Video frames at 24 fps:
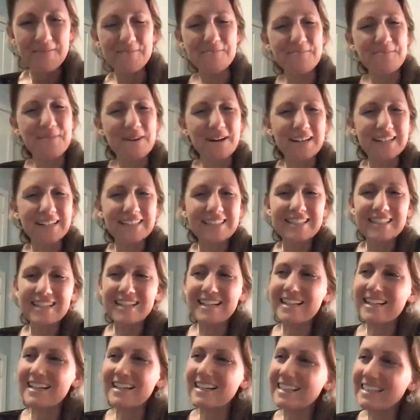But
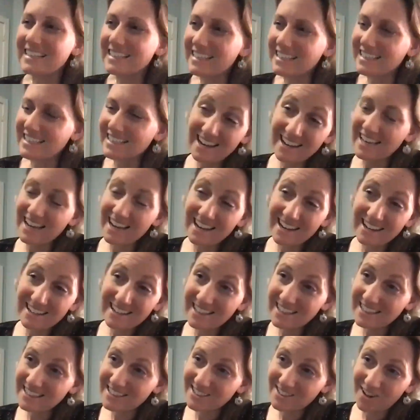yeah,
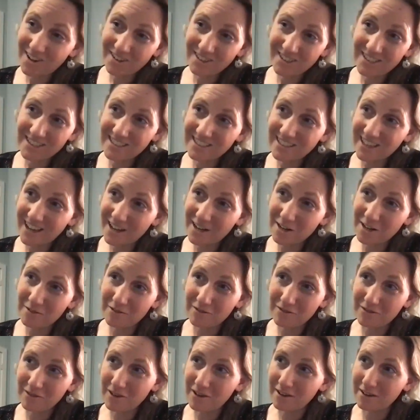and that song is kind
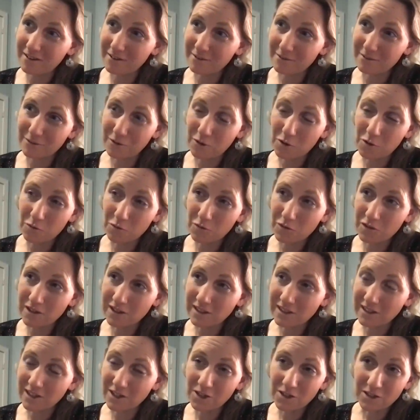of over
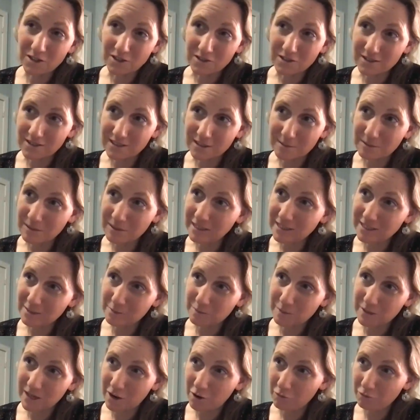the years. I mean, it's
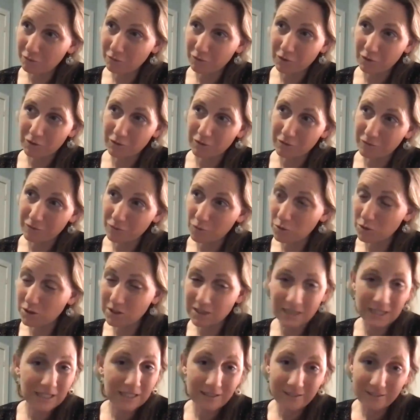been out for
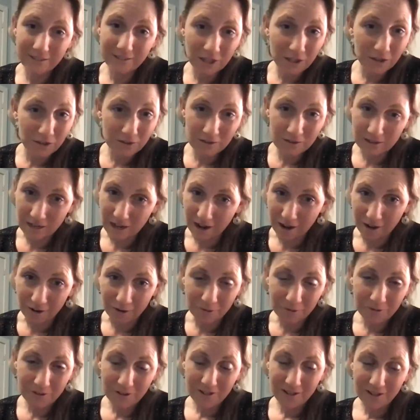14 years
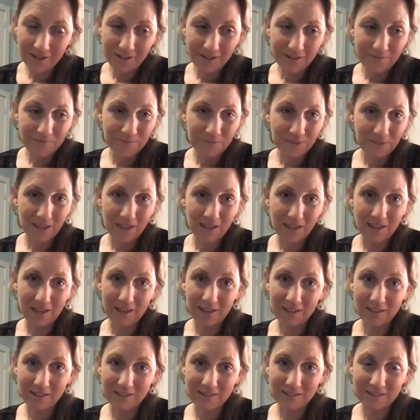now,
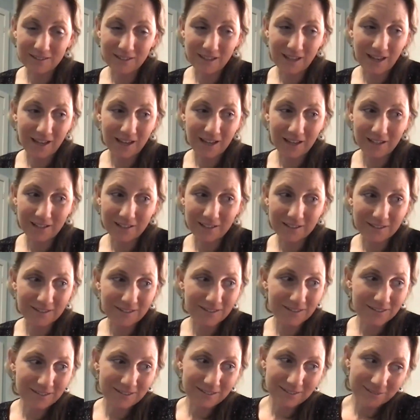and has
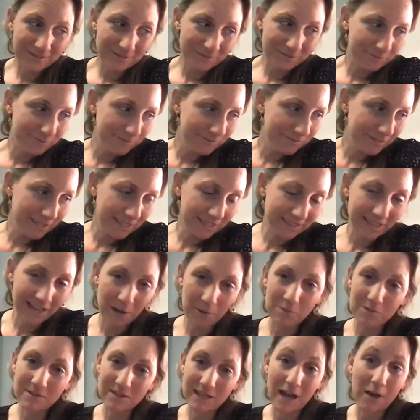
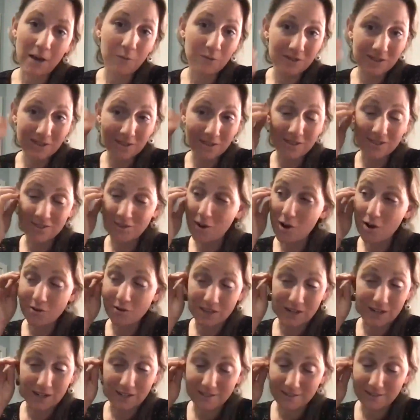that was the song
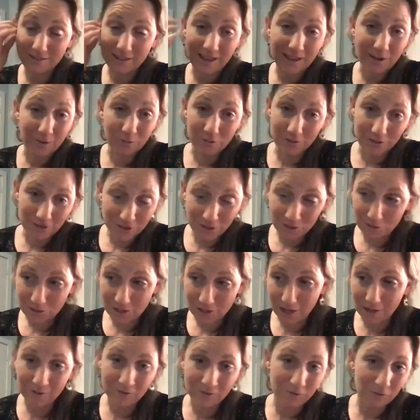that I sang with
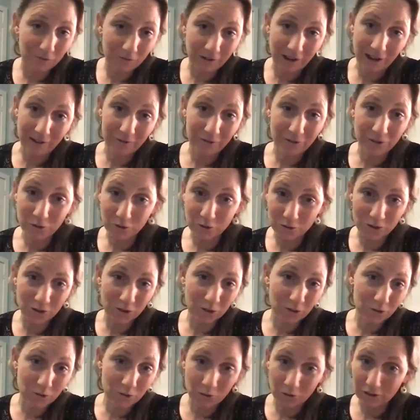2,500
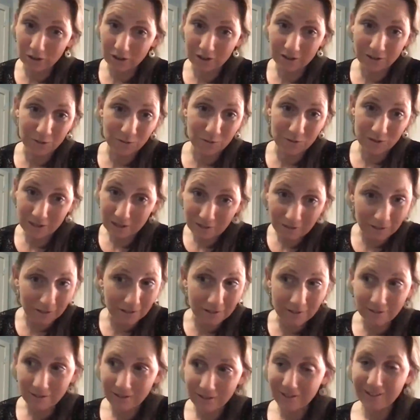children in New
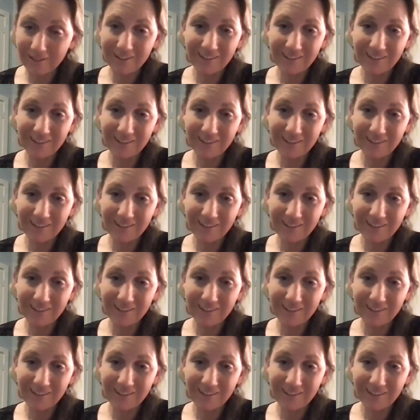Zealand.